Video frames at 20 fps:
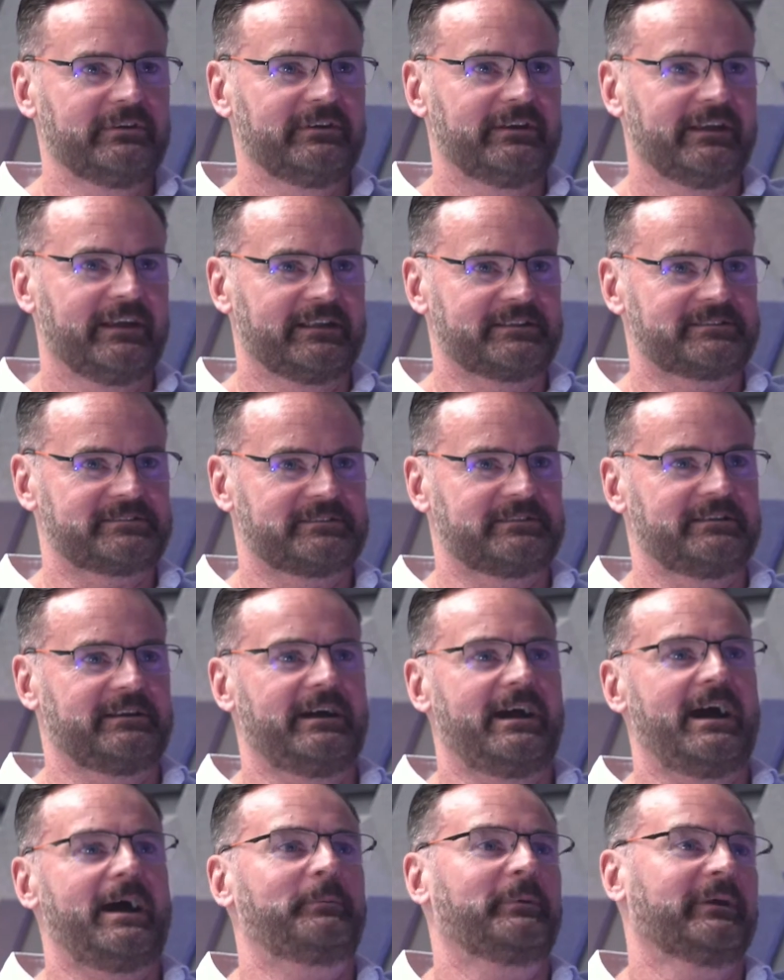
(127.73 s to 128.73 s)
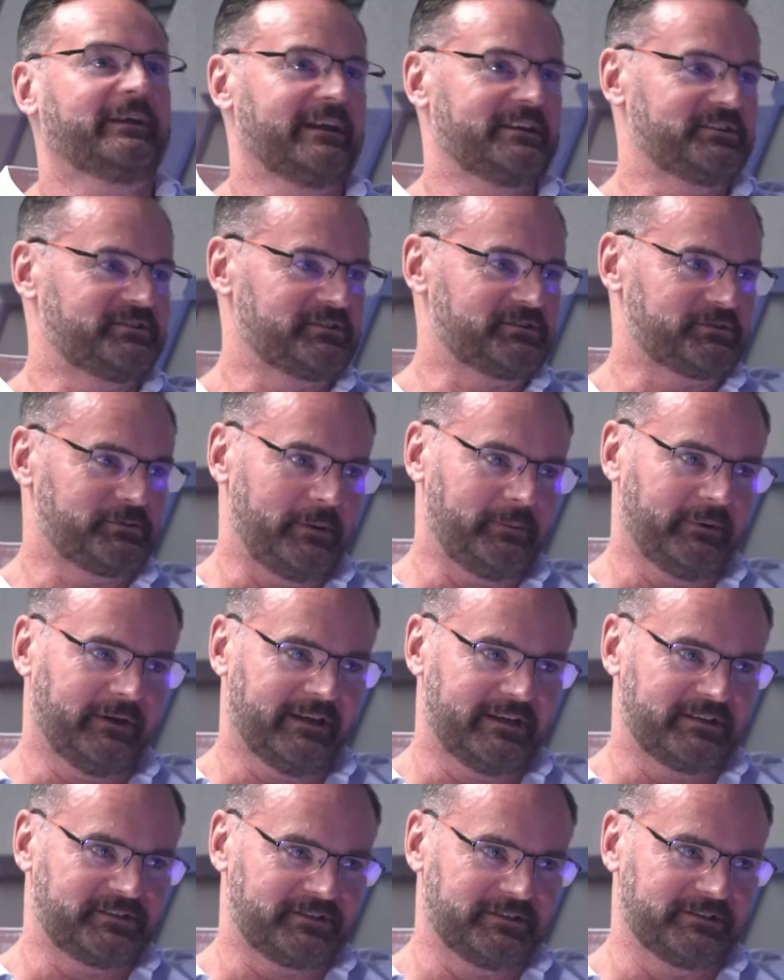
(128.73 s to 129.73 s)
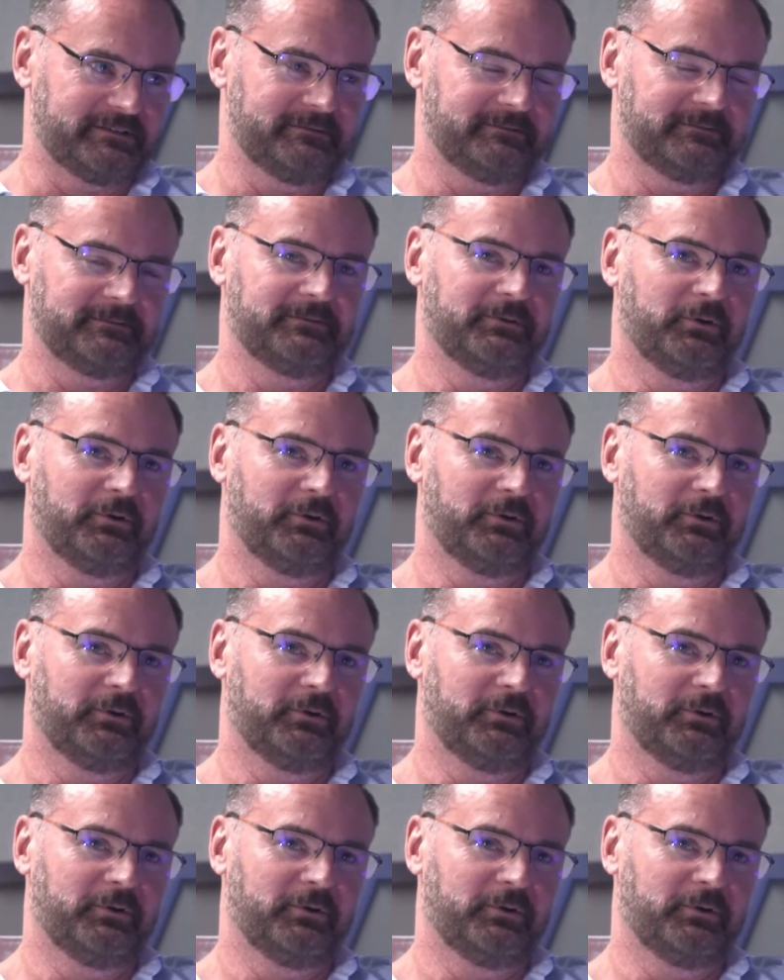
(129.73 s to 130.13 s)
it's application to application,